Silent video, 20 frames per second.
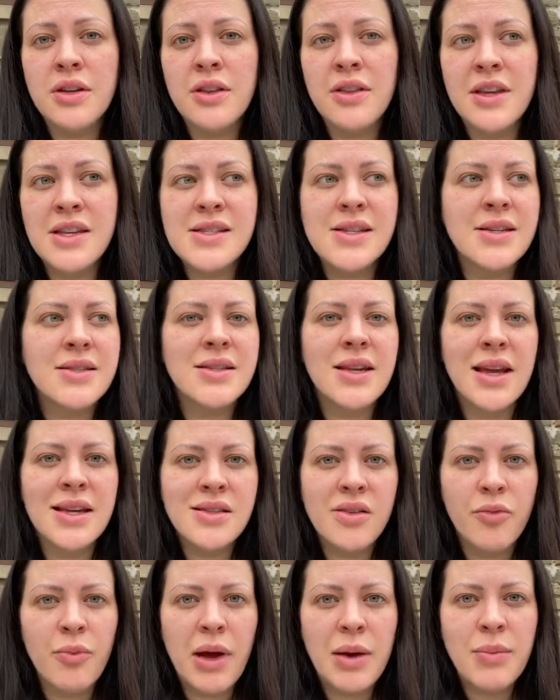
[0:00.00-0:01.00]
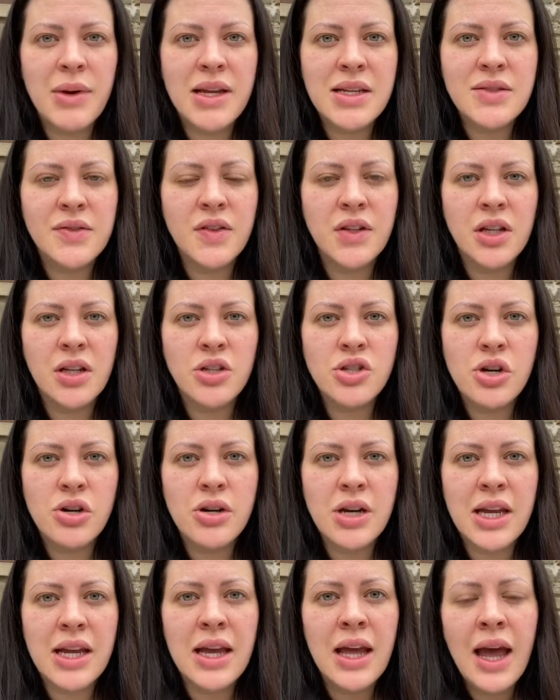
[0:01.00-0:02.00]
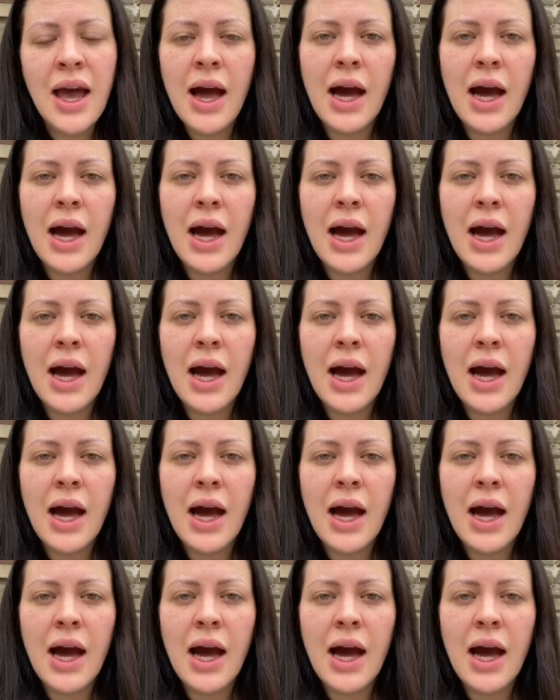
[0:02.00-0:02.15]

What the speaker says: the success of my breastfeeding journey.